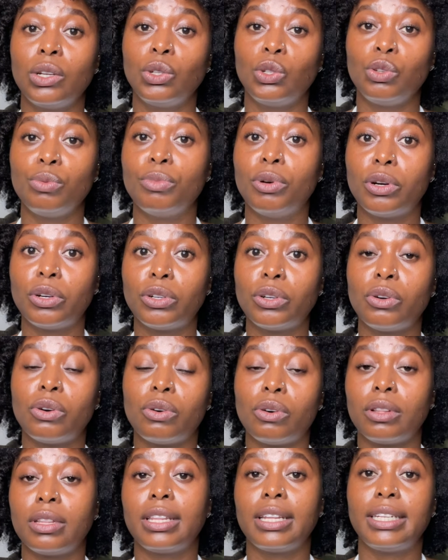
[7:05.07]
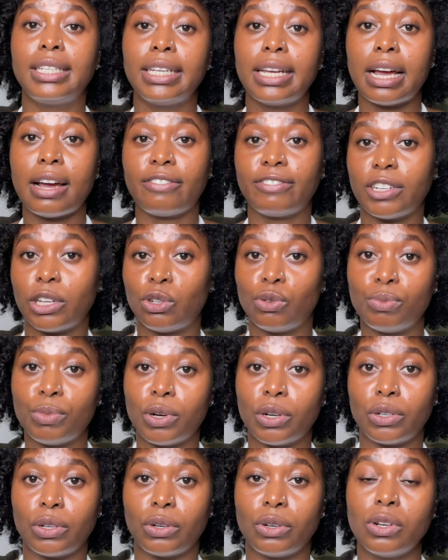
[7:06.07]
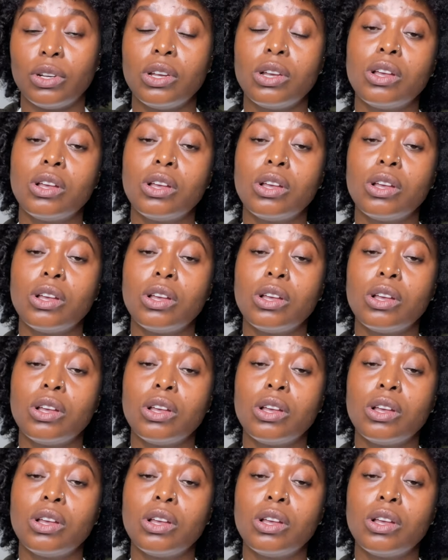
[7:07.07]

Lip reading: tomorrow or the day after tomorrow.